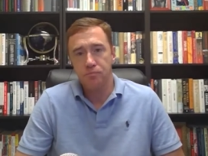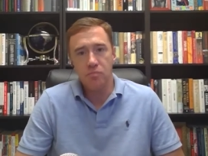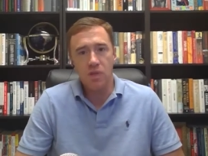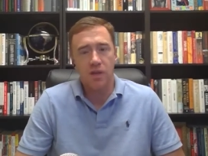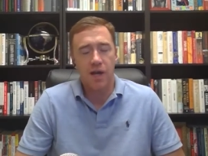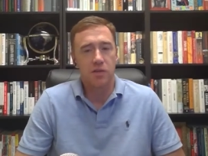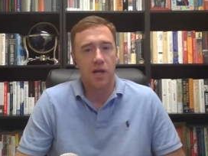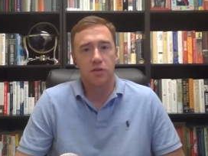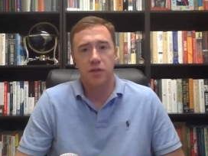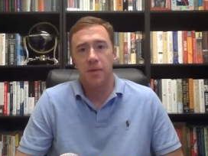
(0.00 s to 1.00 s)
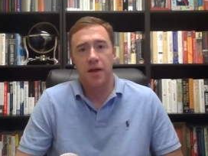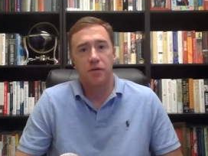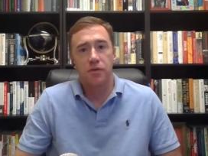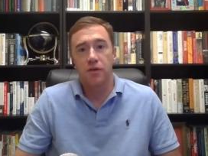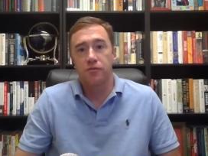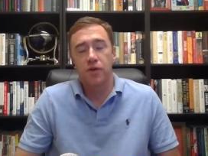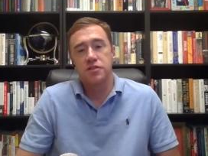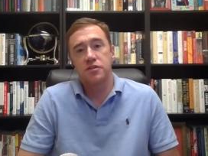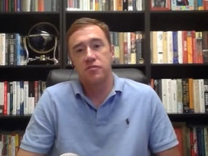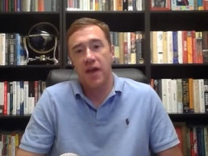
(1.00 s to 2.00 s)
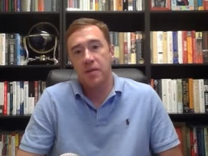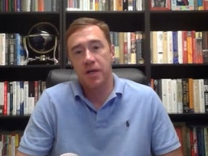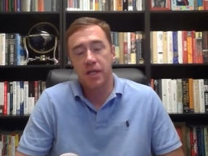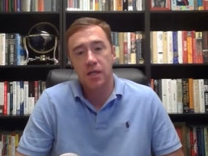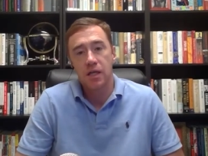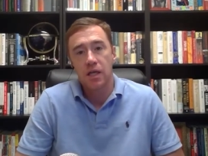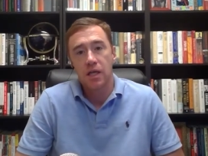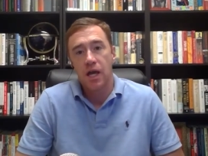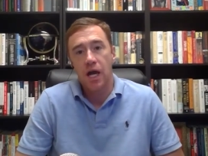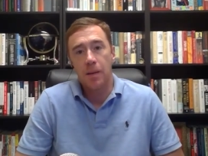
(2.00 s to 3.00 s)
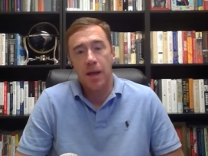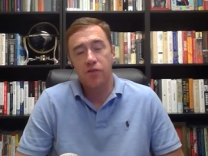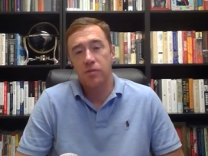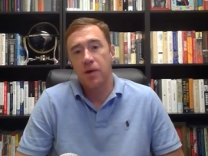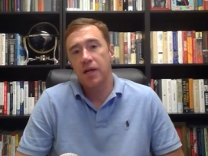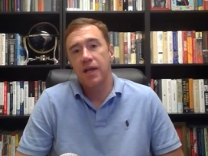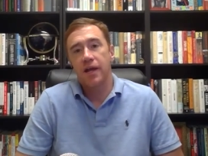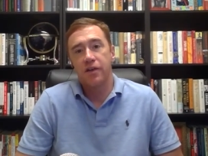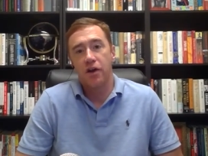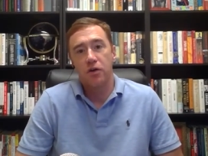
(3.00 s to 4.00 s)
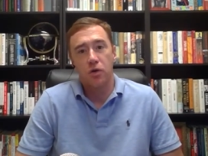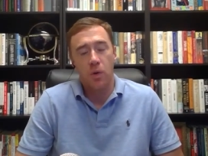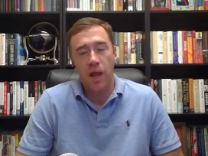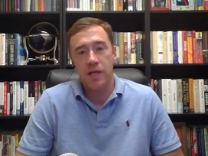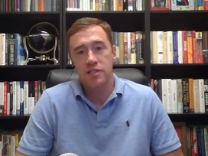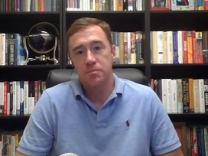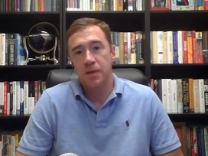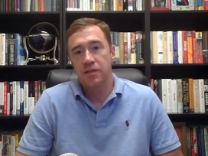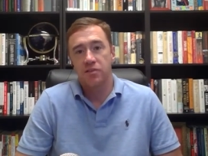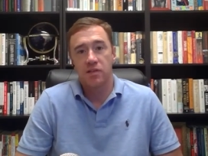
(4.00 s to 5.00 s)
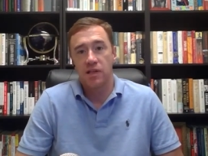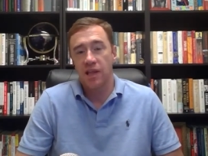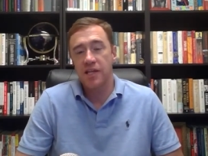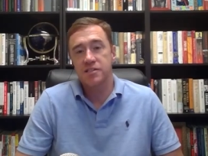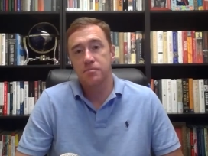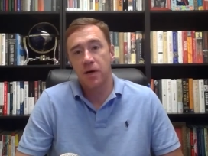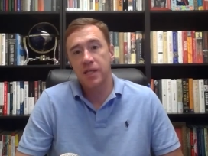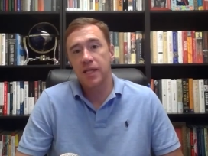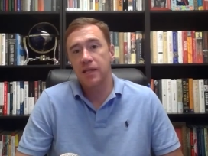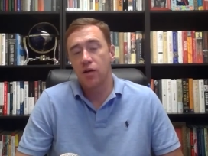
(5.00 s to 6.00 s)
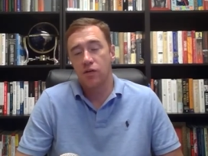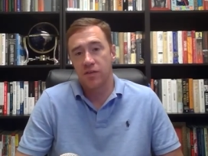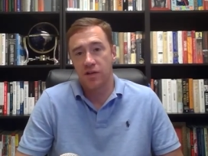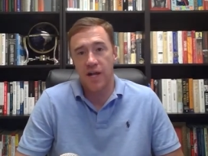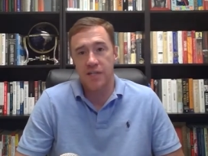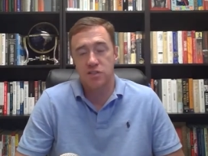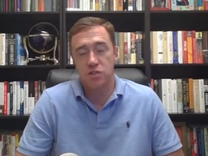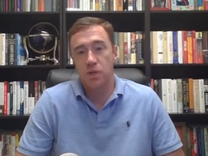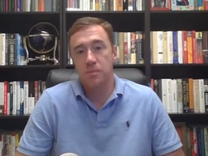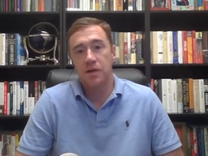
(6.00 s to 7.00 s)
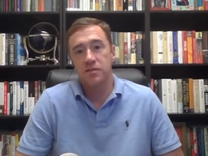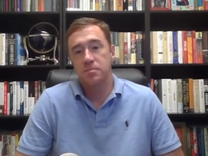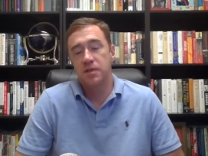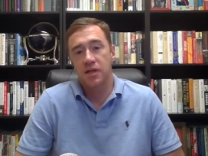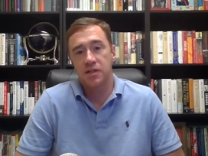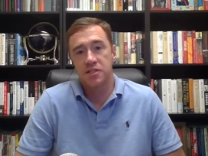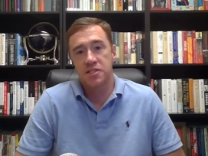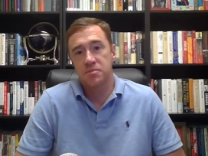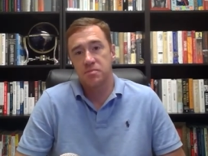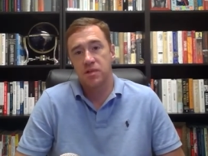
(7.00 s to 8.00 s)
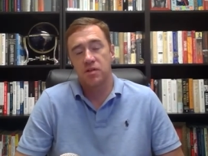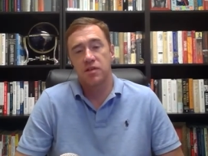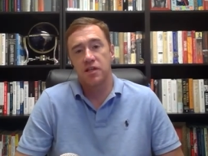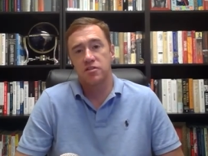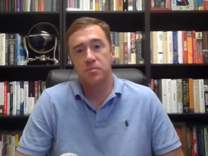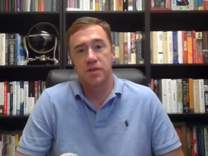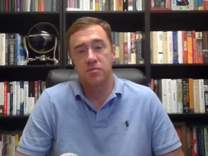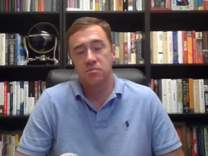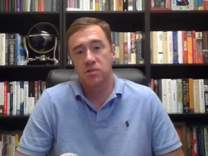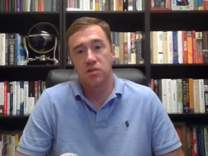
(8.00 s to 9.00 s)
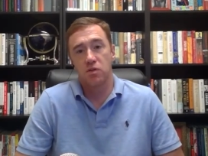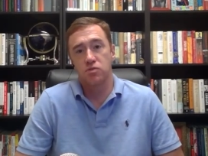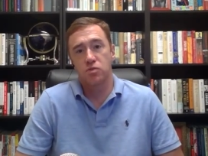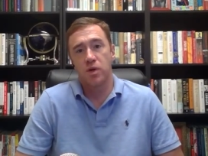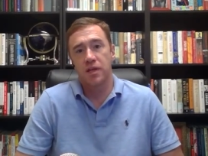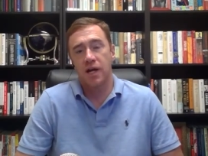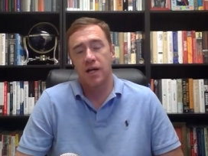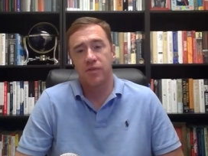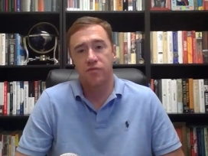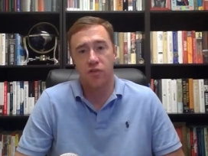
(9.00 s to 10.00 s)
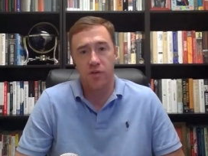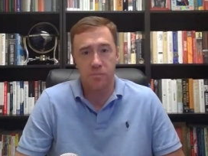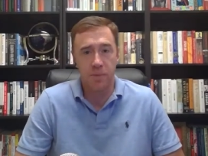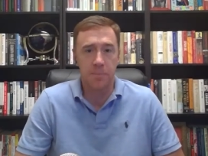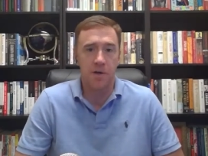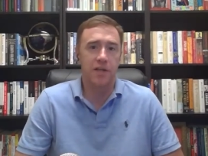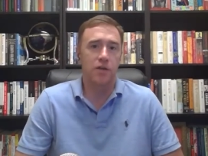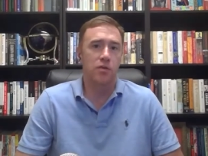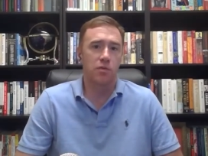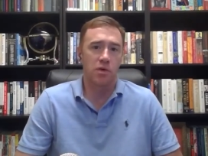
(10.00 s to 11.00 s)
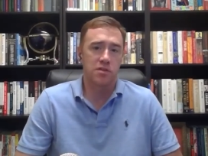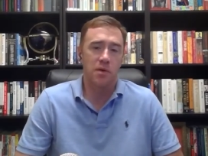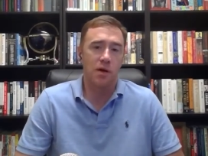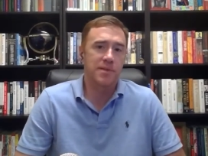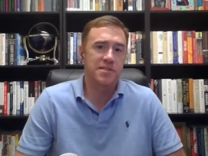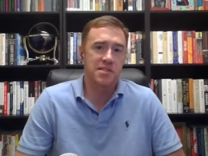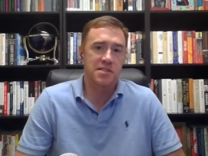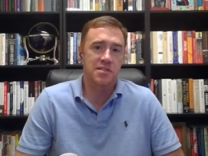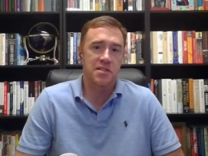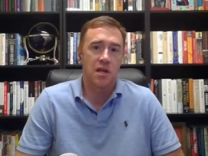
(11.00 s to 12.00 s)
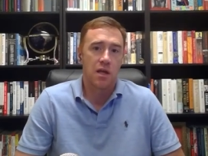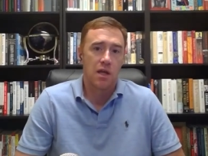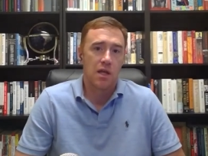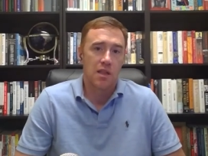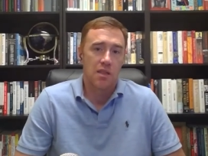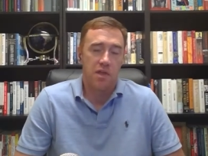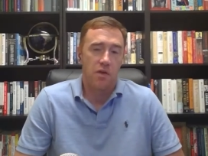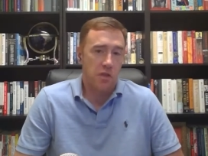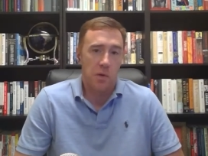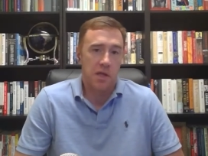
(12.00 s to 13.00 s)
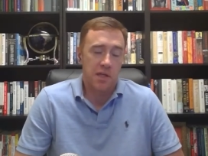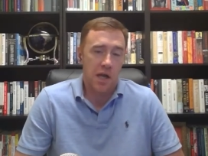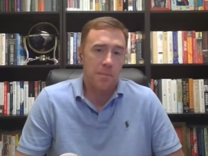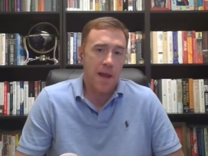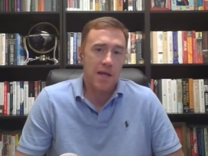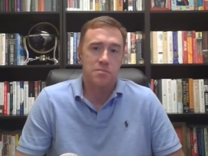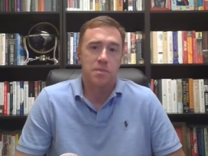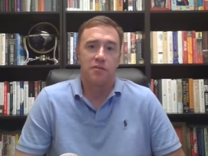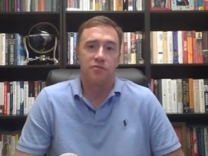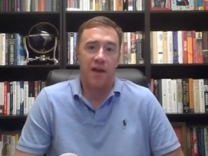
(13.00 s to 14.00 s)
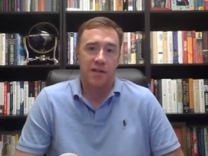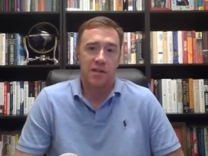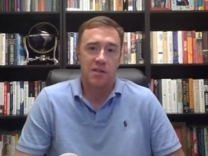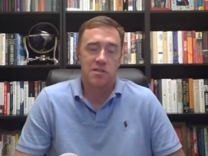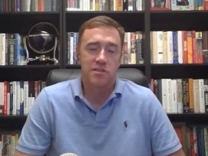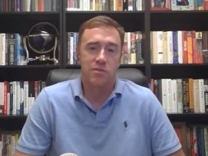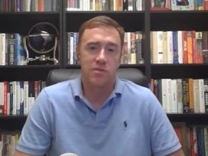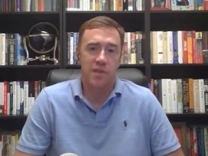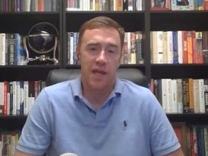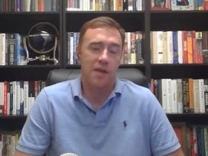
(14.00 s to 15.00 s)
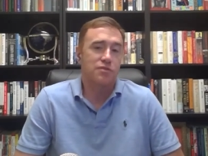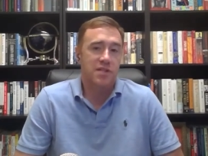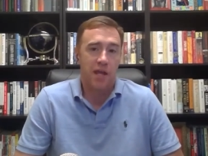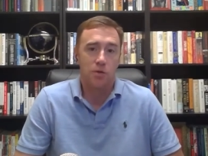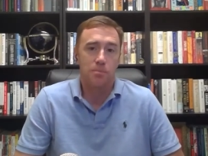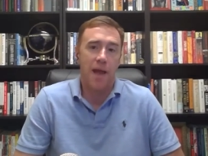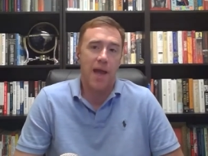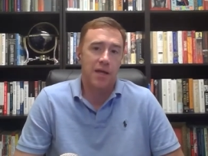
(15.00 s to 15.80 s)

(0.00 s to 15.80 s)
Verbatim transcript: I look at my own, you know, friends and family. Uh, everybody I know has spent less money over the last three months because, you know, things have been closed or whatnot. But for people I know that run small businesses, their their income has been affected, and so they have scaled back.